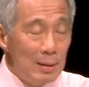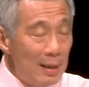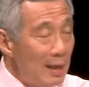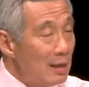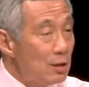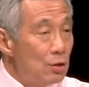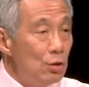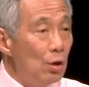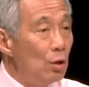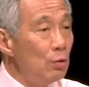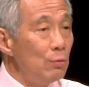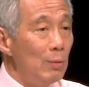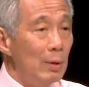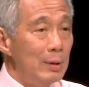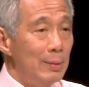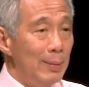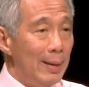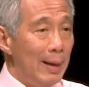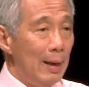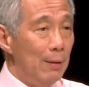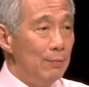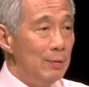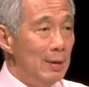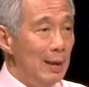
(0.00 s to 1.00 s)
That's not what
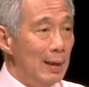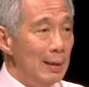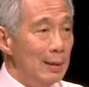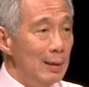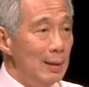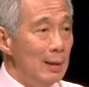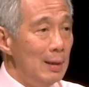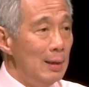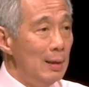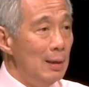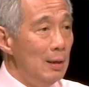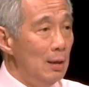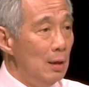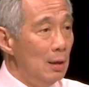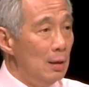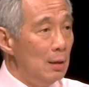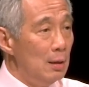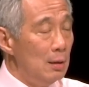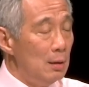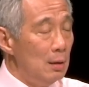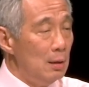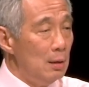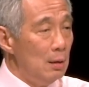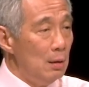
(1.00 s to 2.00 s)
we have done.
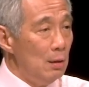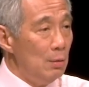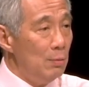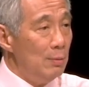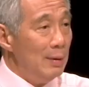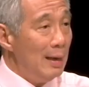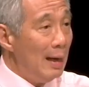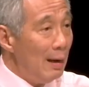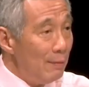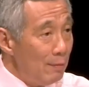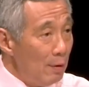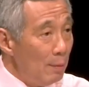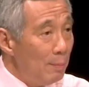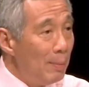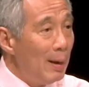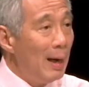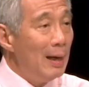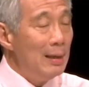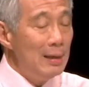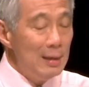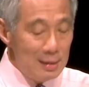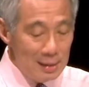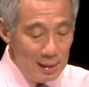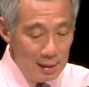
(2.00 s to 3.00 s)
We have the
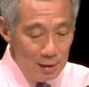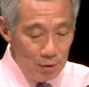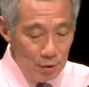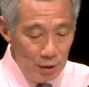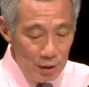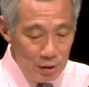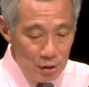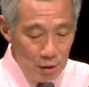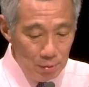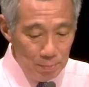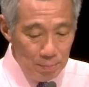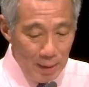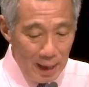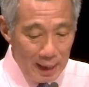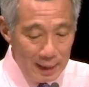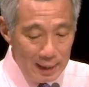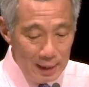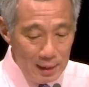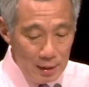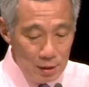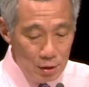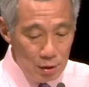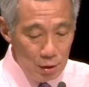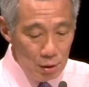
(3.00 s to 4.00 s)
Pioneer Generation
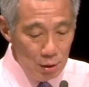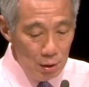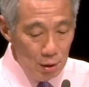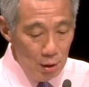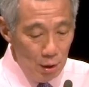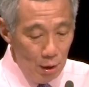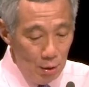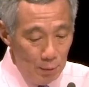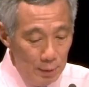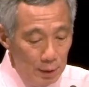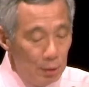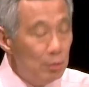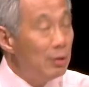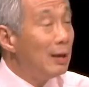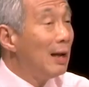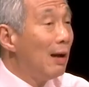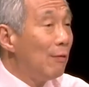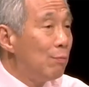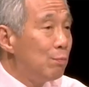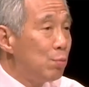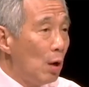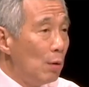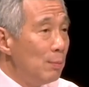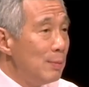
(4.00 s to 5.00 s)
Package. We could
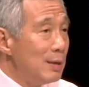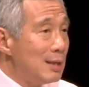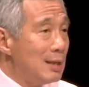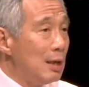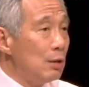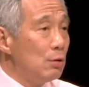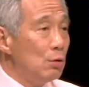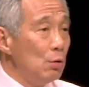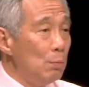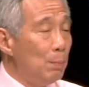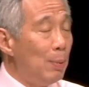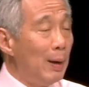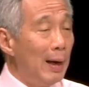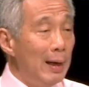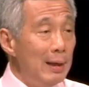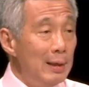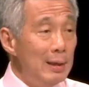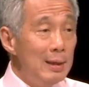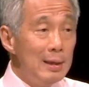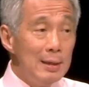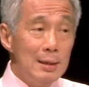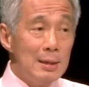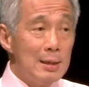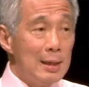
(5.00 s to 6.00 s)
have promised it to
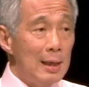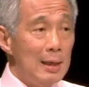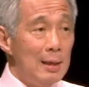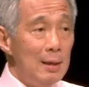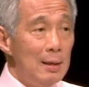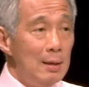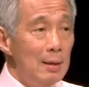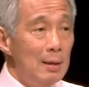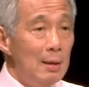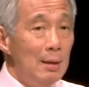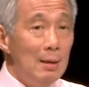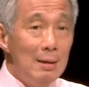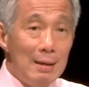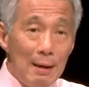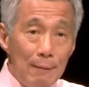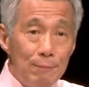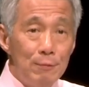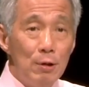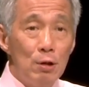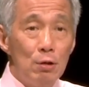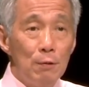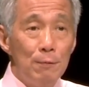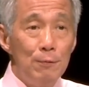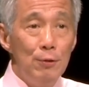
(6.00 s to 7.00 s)
pioneers and
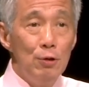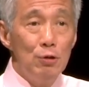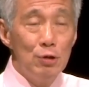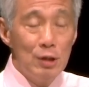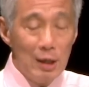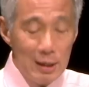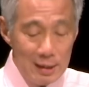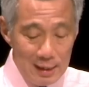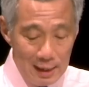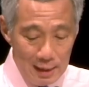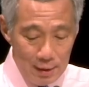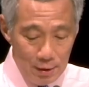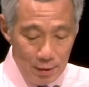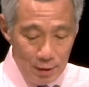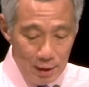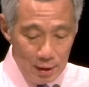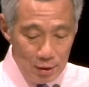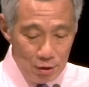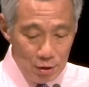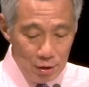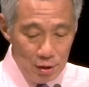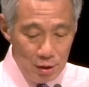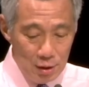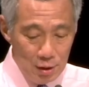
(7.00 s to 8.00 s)
left it to future
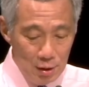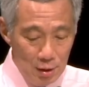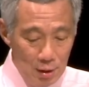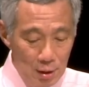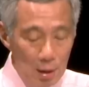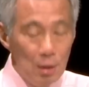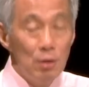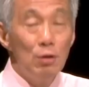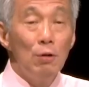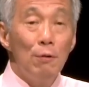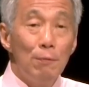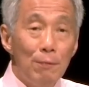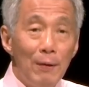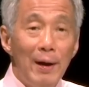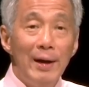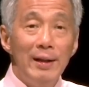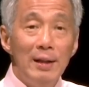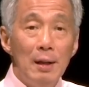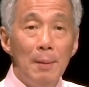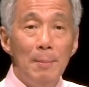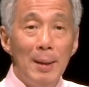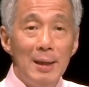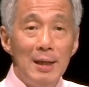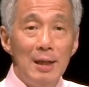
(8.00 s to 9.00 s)
generations to
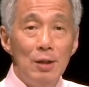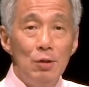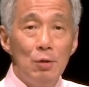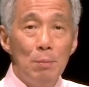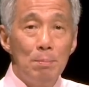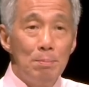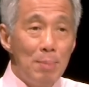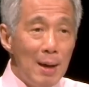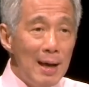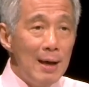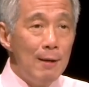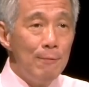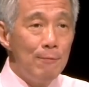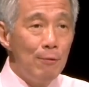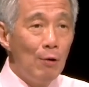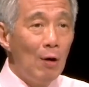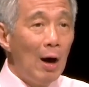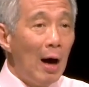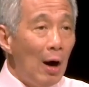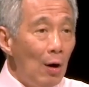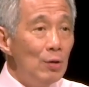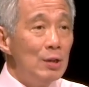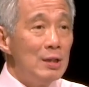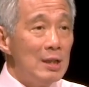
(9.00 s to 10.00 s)
find the money to pay
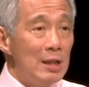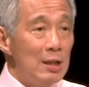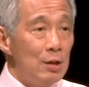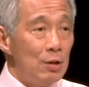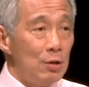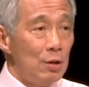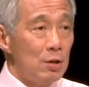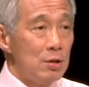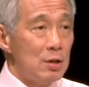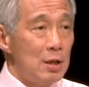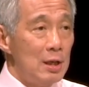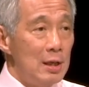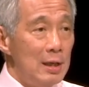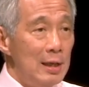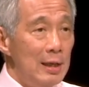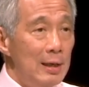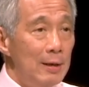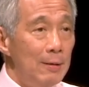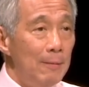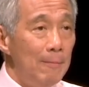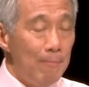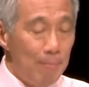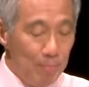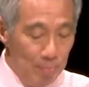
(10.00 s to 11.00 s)
for our
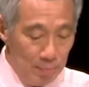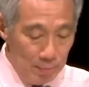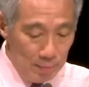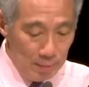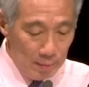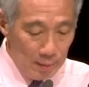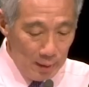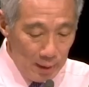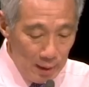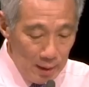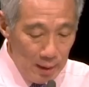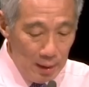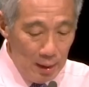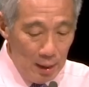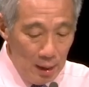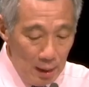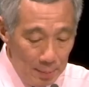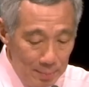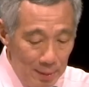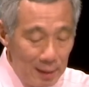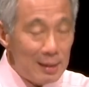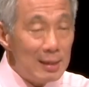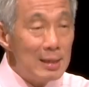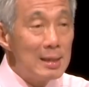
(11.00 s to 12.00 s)
generosity.
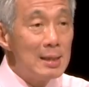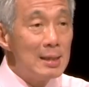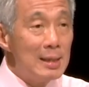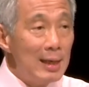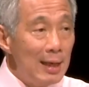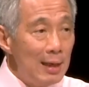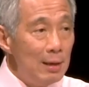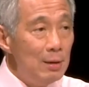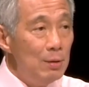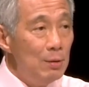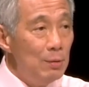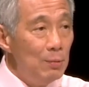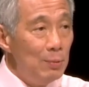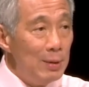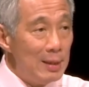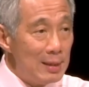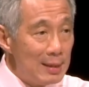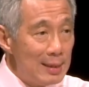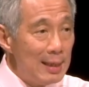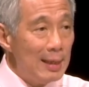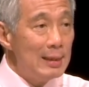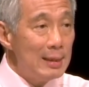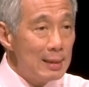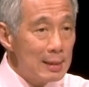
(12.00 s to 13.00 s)
But instead, we
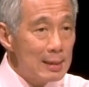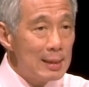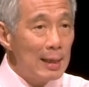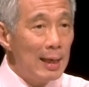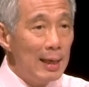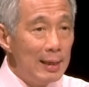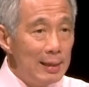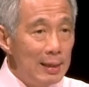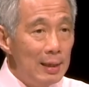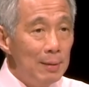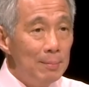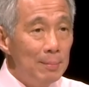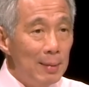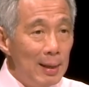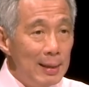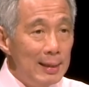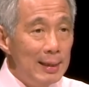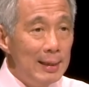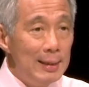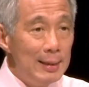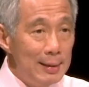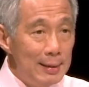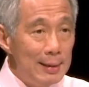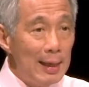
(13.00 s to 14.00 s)
set aside the
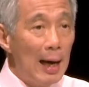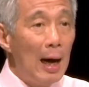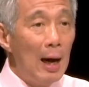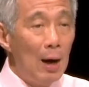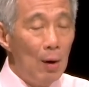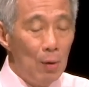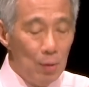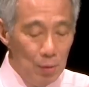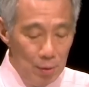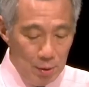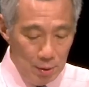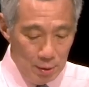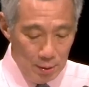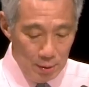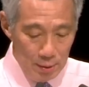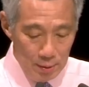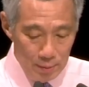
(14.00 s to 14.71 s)
money now,